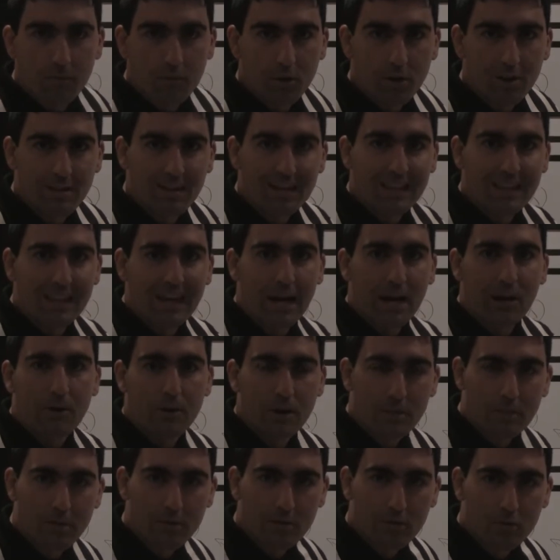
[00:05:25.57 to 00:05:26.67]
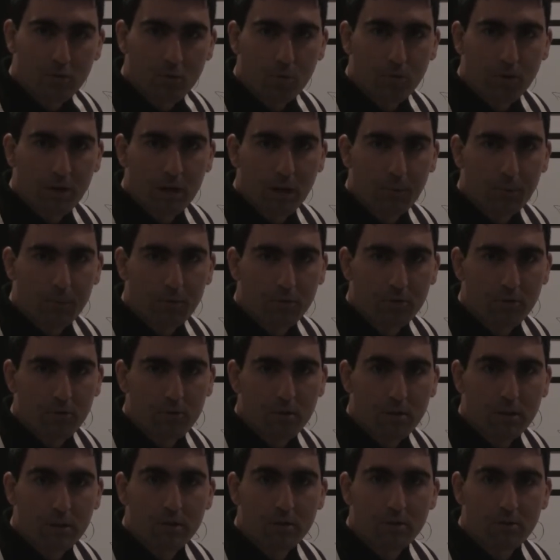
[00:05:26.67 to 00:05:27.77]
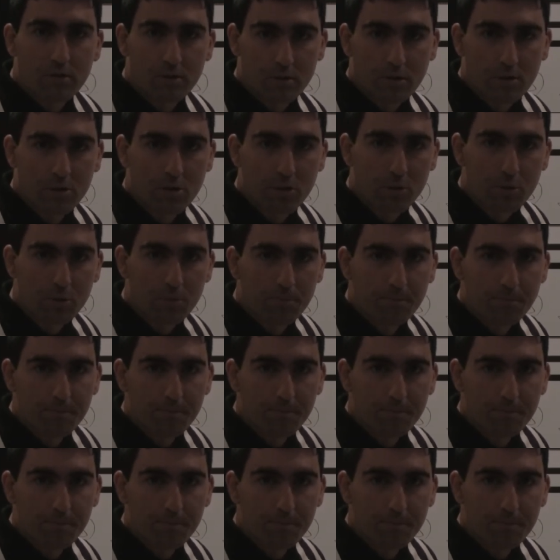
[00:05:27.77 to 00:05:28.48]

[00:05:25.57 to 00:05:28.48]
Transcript: You're going to allow an imminent scoring opportunity to conclude.